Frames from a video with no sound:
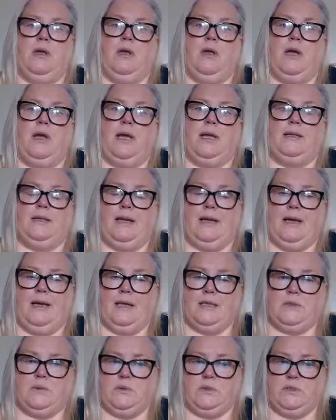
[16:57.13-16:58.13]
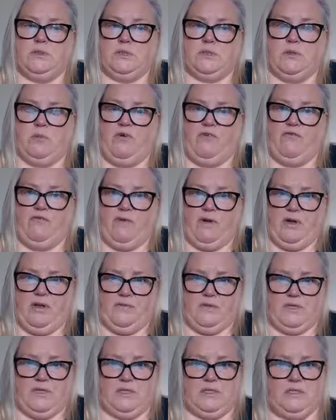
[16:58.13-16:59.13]
And the last one is number
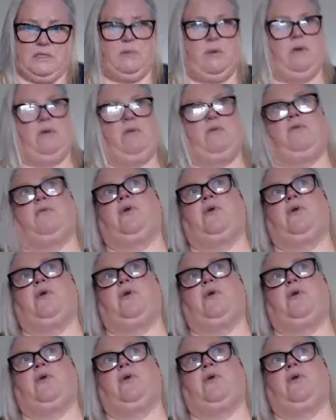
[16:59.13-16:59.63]
5, and this is about